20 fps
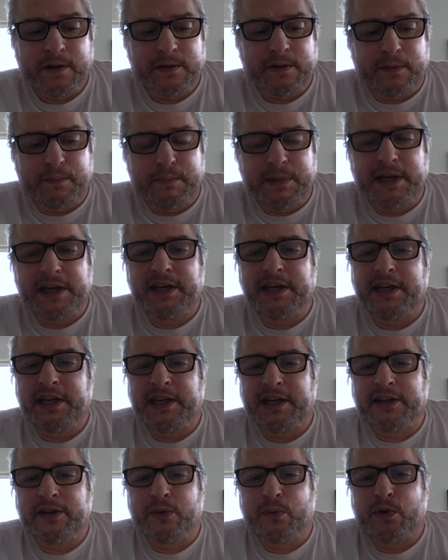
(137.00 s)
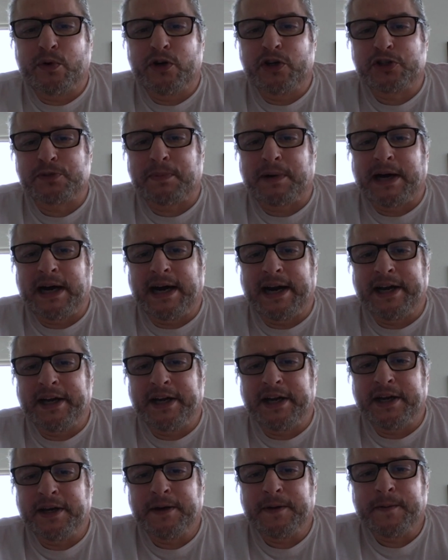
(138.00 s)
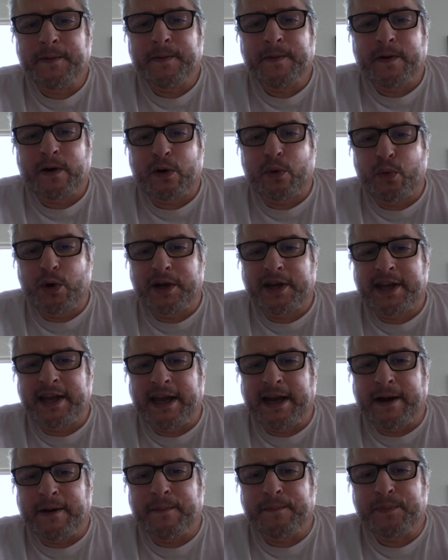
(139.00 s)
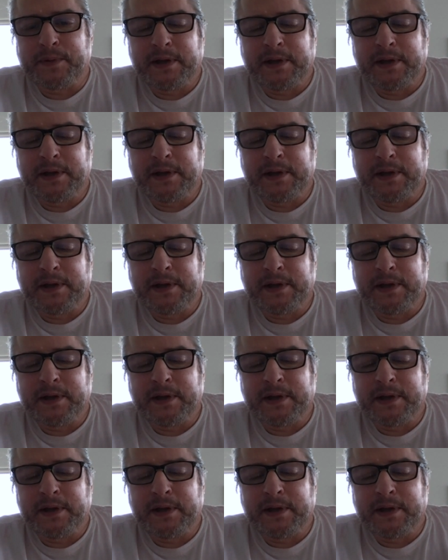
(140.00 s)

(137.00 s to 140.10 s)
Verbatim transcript: the meaning and the words behind it are what count.